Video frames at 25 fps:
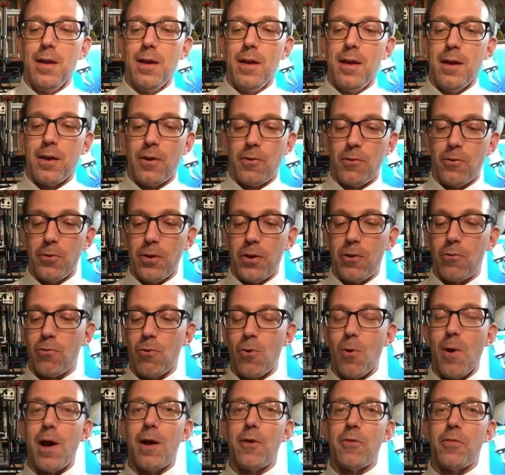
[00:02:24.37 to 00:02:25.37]
and it really
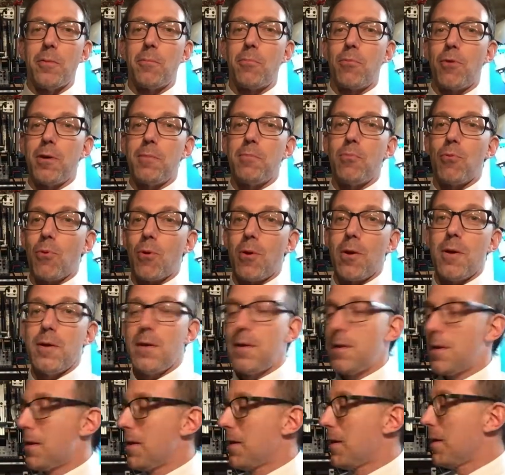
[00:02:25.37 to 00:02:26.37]
grew out of the breadboard.
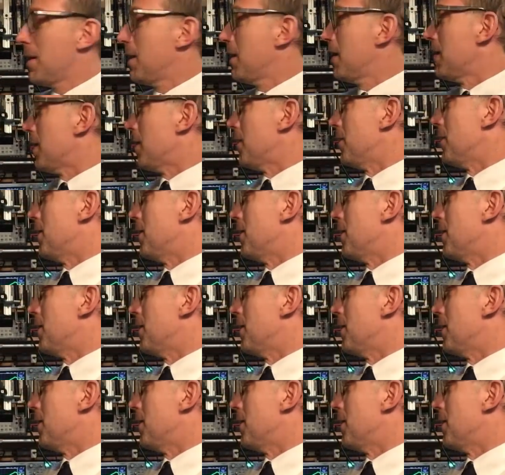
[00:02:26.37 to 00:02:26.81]
And